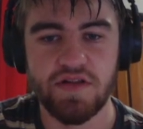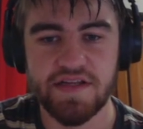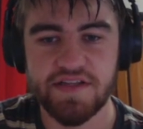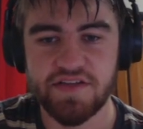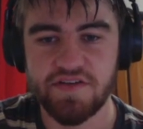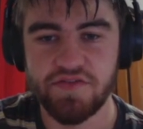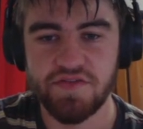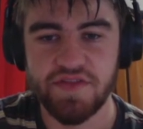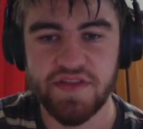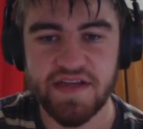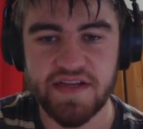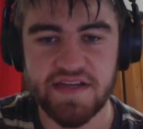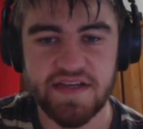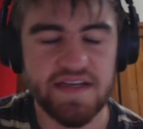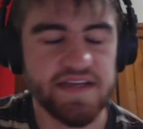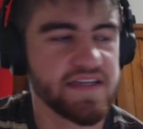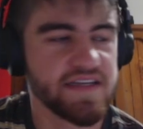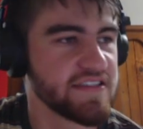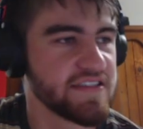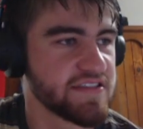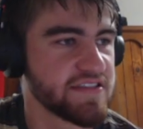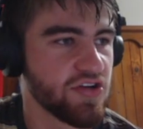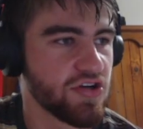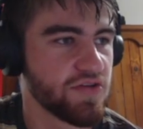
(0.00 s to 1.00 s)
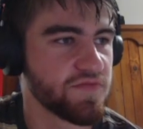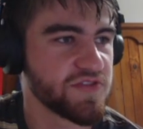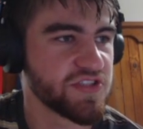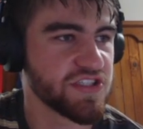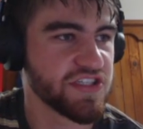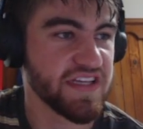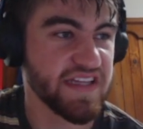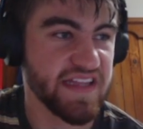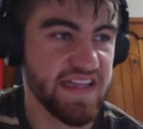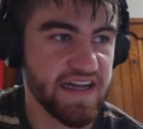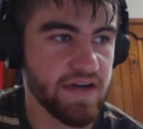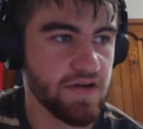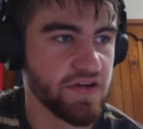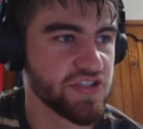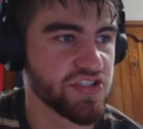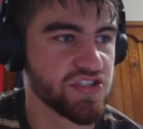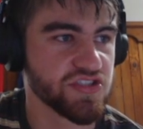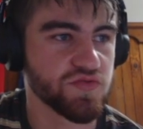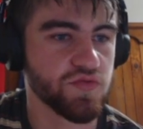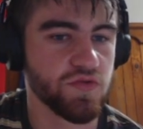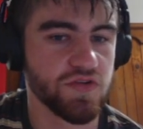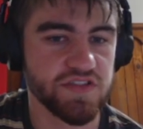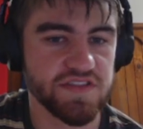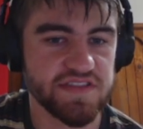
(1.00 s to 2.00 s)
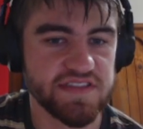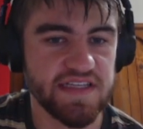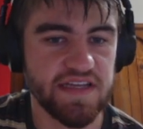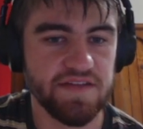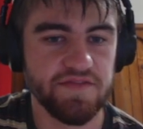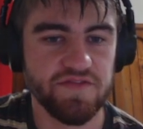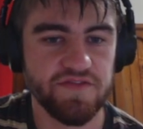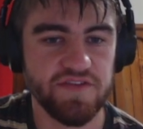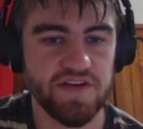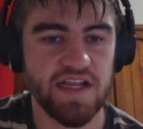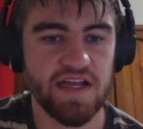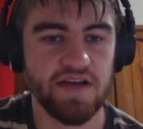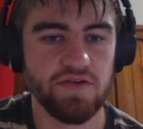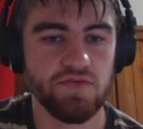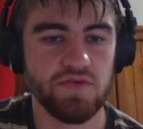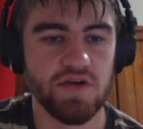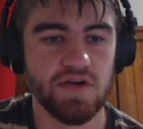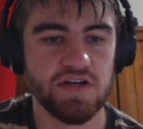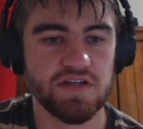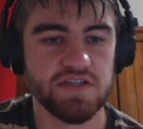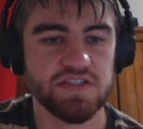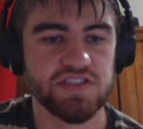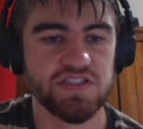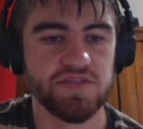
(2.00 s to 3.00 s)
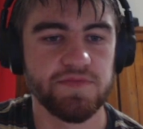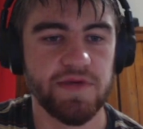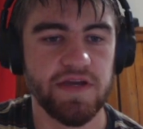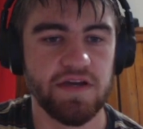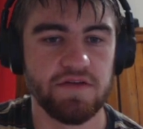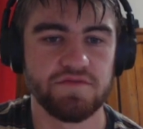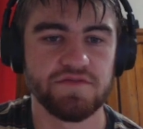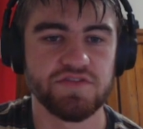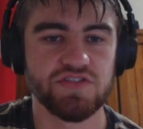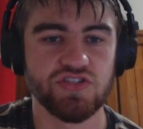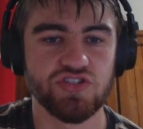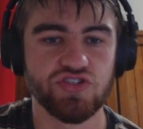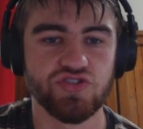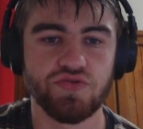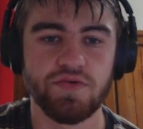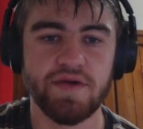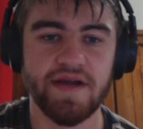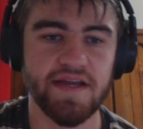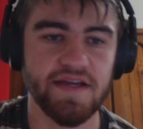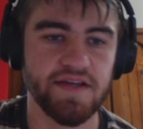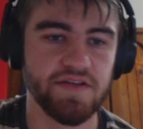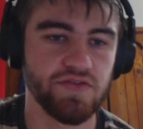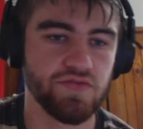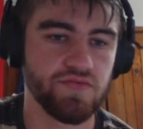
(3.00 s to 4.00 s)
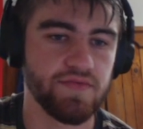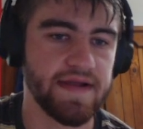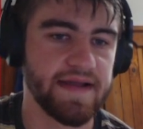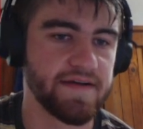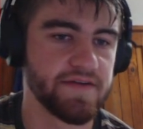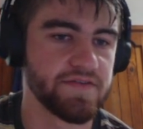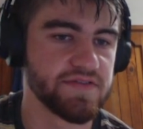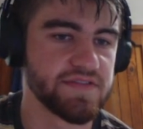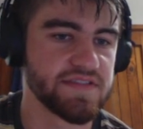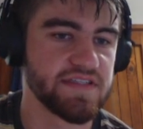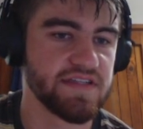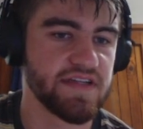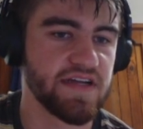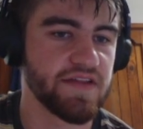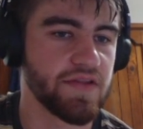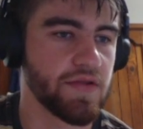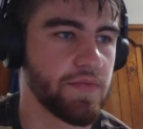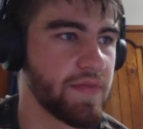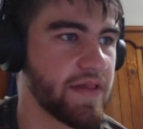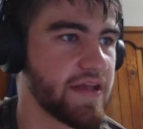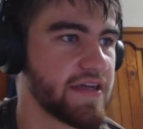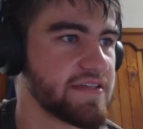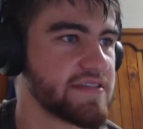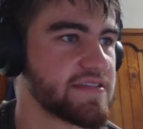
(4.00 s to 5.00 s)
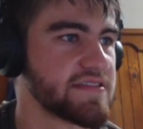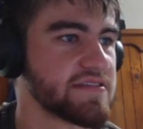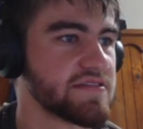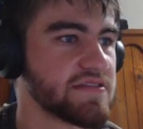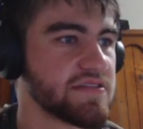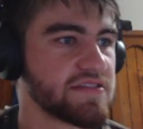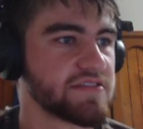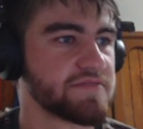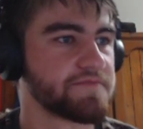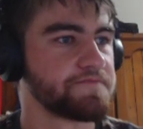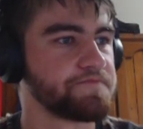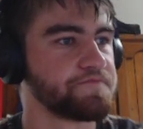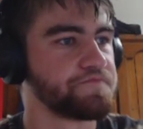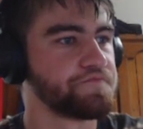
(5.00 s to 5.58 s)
I don't think he's an option, and now I just want set and forget rucks to be able to trade around in other places.